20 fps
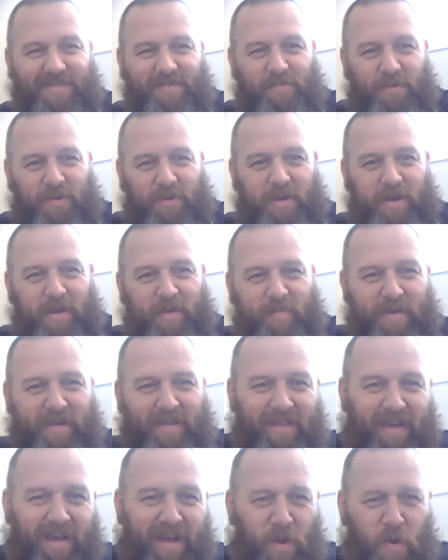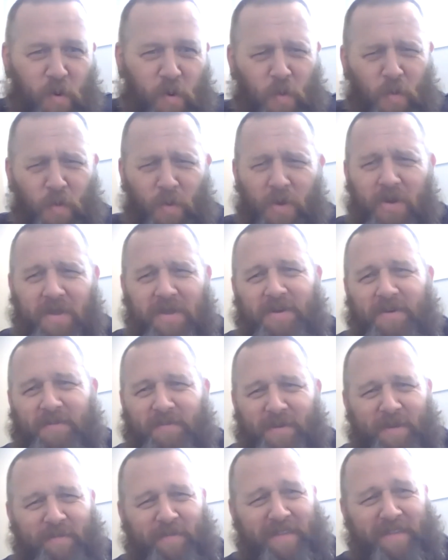Well, a bit like, oh no, you don't
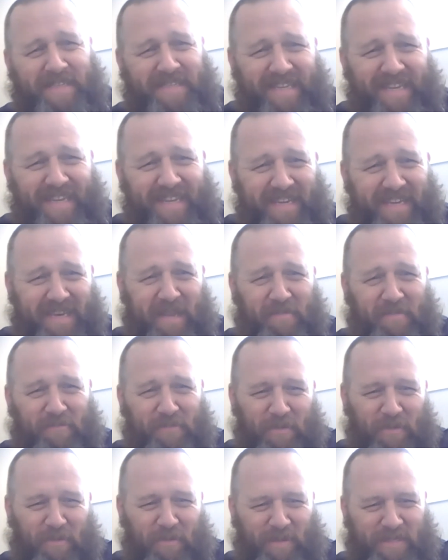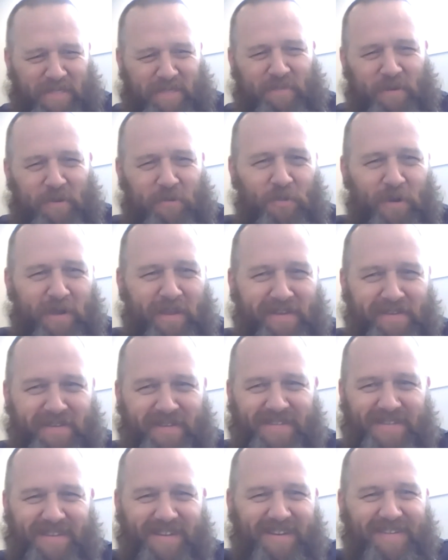want to listen to glam rock. It's a bit weird,
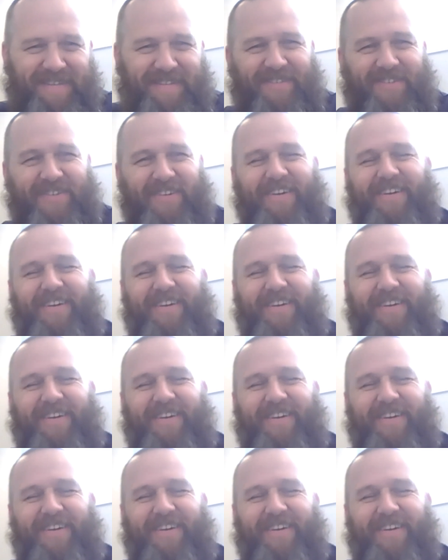is that, you know?